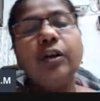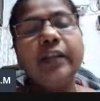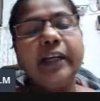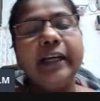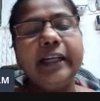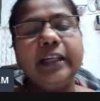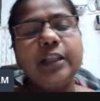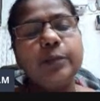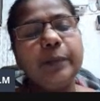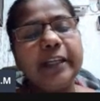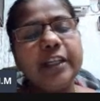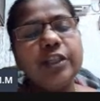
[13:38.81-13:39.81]
not correct
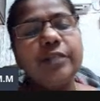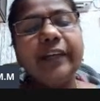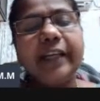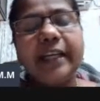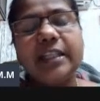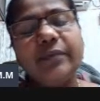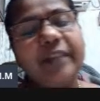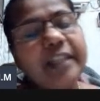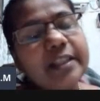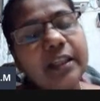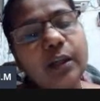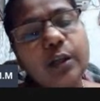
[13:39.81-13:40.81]
explanation. We can say
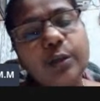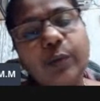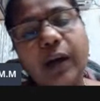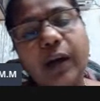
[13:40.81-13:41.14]
V is equal to